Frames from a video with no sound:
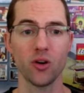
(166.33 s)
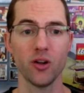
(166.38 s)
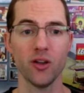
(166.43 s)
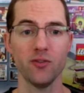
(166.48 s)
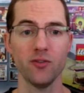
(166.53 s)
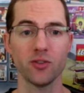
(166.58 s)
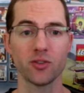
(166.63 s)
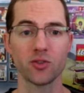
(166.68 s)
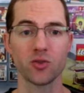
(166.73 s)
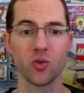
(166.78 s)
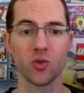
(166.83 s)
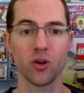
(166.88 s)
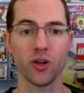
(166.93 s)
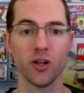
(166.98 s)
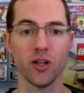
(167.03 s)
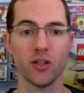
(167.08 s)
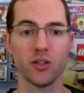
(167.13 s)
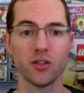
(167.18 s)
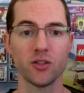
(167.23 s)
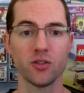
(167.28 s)

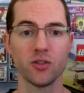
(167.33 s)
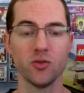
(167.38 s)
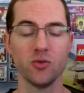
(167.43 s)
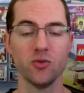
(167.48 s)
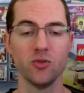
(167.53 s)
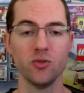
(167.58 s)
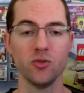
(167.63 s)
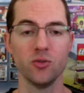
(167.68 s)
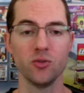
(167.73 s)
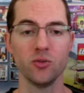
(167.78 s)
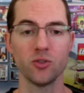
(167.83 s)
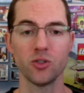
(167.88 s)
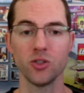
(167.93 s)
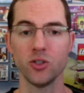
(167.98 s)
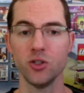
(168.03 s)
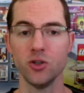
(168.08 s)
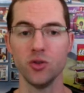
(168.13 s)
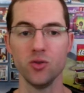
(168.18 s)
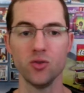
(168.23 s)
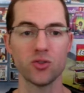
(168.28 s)
inventory to
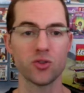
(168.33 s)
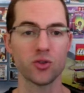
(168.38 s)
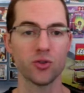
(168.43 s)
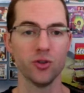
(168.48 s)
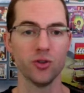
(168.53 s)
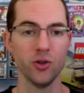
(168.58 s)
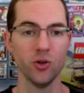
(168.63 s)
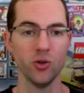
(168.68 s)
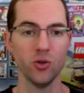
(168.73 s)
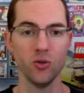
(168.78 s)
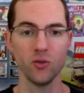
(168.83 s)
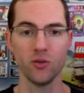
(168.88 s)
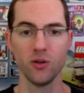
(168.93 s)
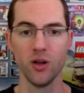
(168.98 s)
used or new.